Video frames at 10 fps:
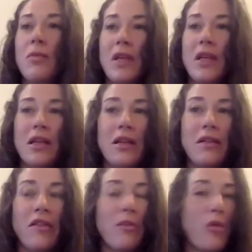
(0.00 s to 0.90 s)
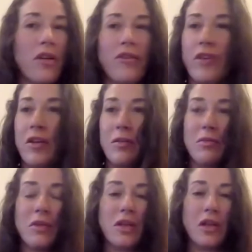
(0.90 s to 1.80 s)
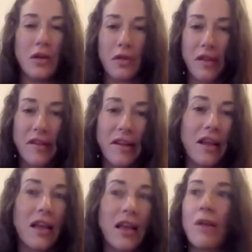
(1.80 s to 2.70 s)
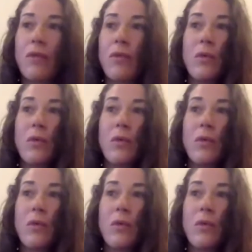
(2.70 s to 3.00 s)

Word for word: we need support from, you know, the city,